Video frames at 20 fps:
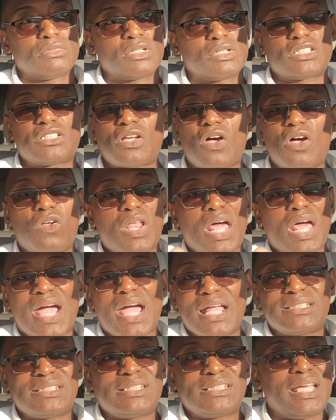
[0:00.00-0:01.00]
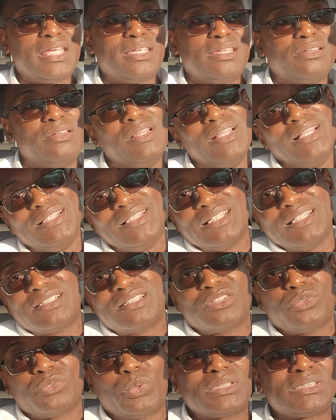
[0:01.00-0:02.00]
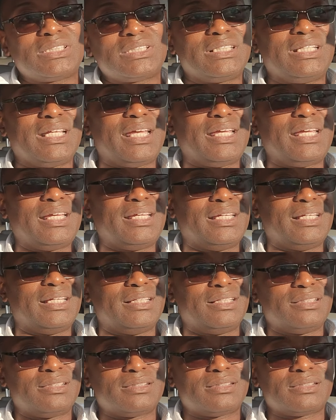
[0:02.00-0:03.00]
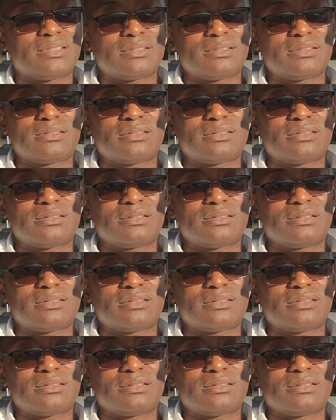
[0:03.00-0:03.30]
Because all I gotta tell you, this is what today is.